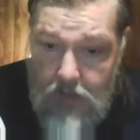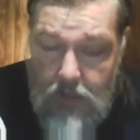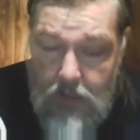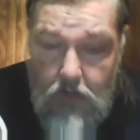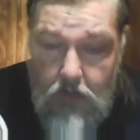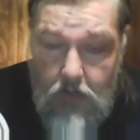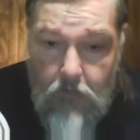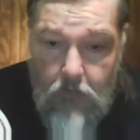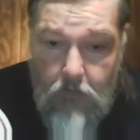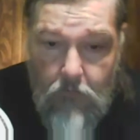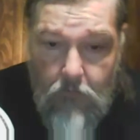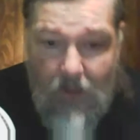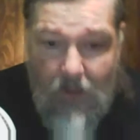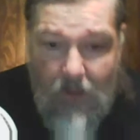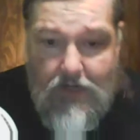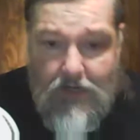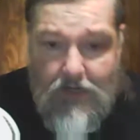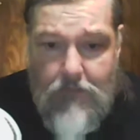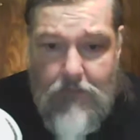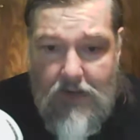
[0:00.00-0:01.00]
Rock and
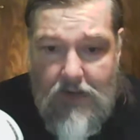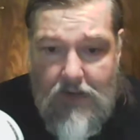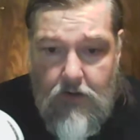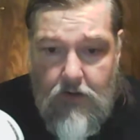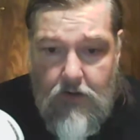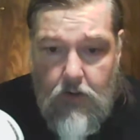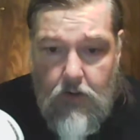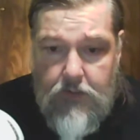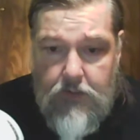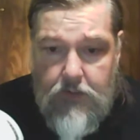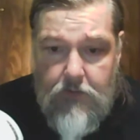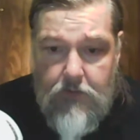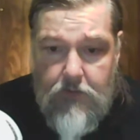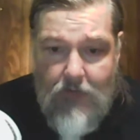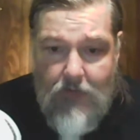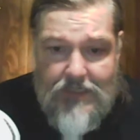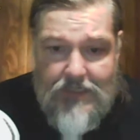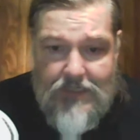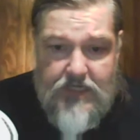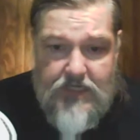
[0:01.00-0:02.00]
Ben Holden and
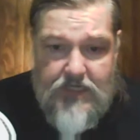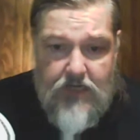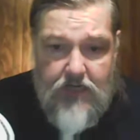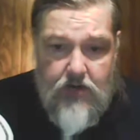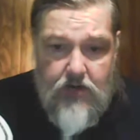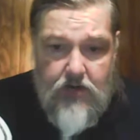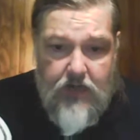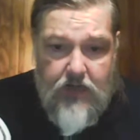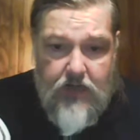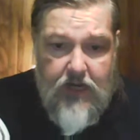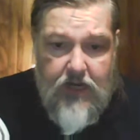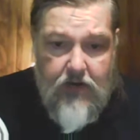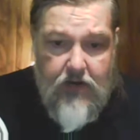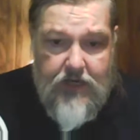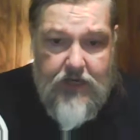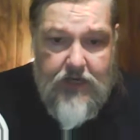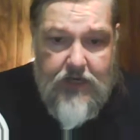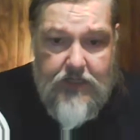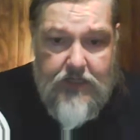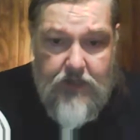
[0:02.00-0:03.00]
Ross Tucker
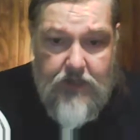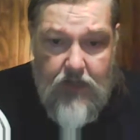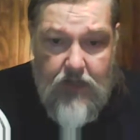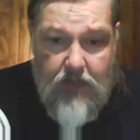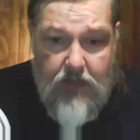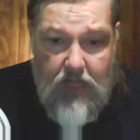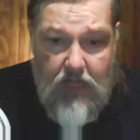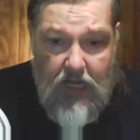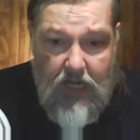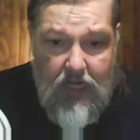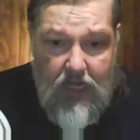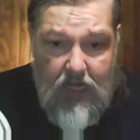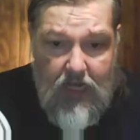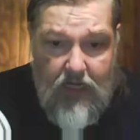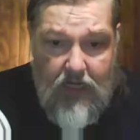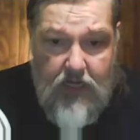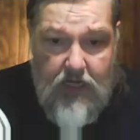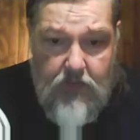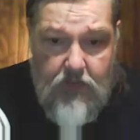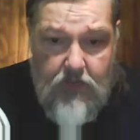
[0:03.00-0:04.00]
carried
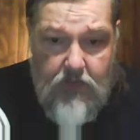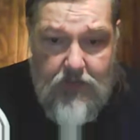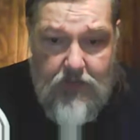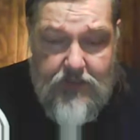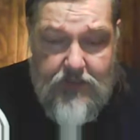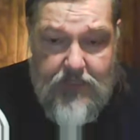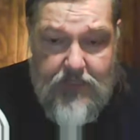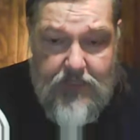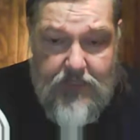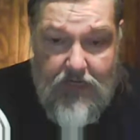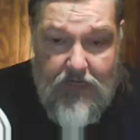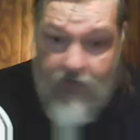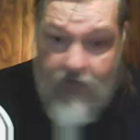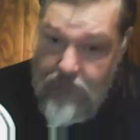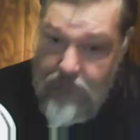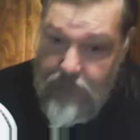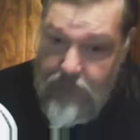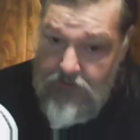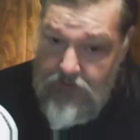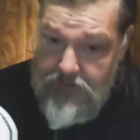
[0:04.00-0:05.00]
Colorado State at
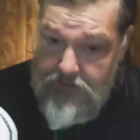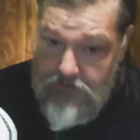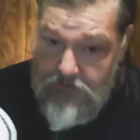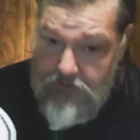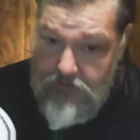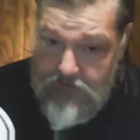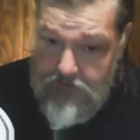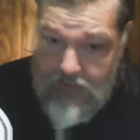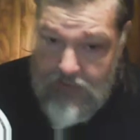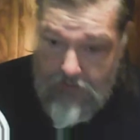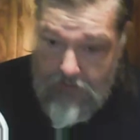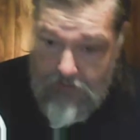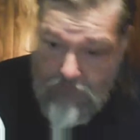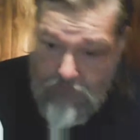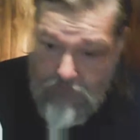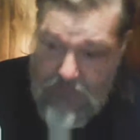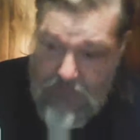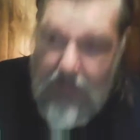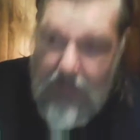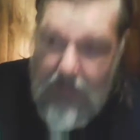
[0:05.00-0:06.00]
Fresno State.
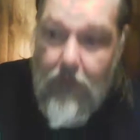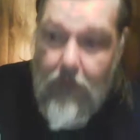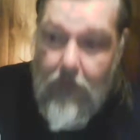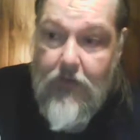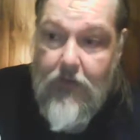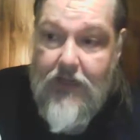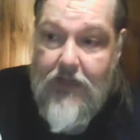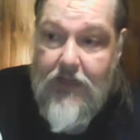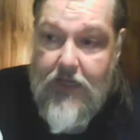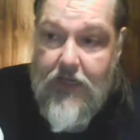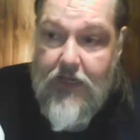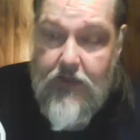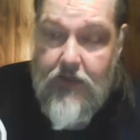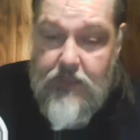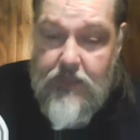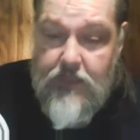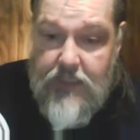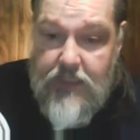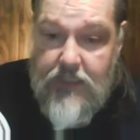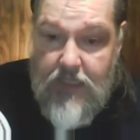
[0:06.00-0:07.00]
Now, here's
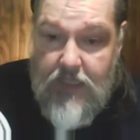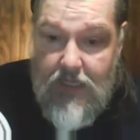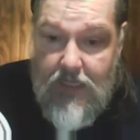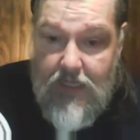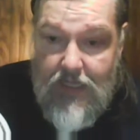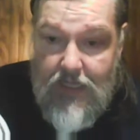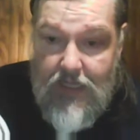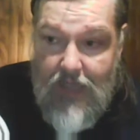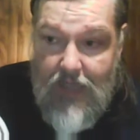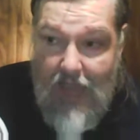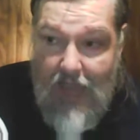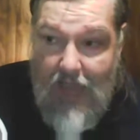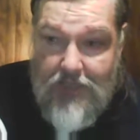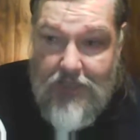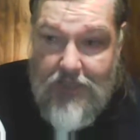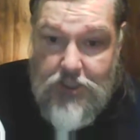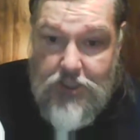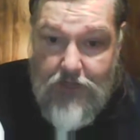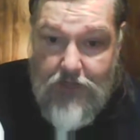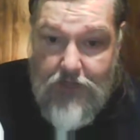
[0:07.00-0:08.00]
the action
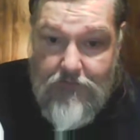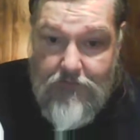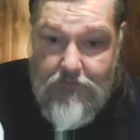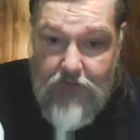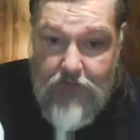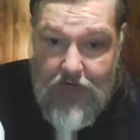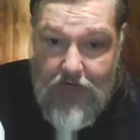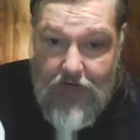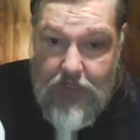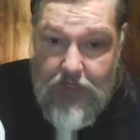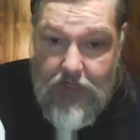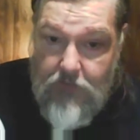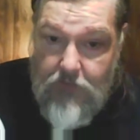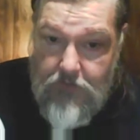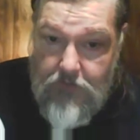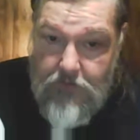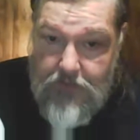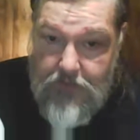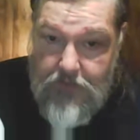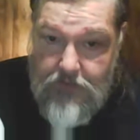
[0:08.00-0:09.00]
on Friday with
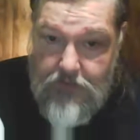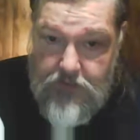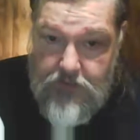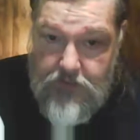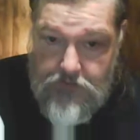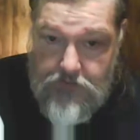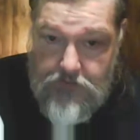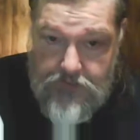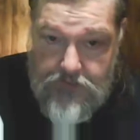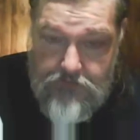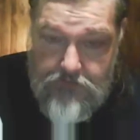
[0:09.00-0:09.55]
announcers.